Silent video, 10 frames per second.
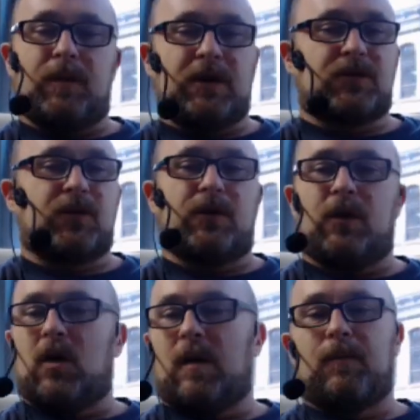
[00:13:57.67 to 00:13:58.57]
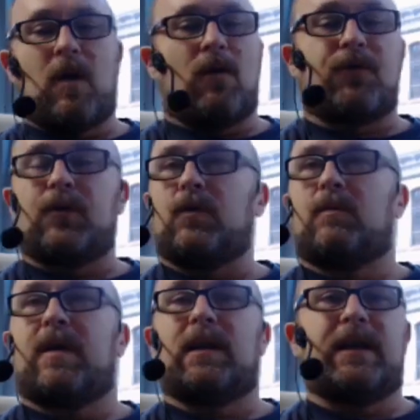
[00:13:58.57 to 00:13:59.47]
Eastern Europe, all through the
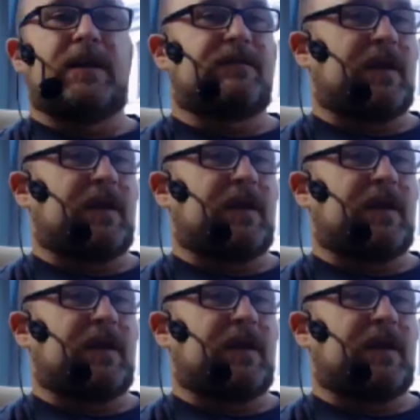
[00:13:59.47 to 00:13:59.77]
Middle East.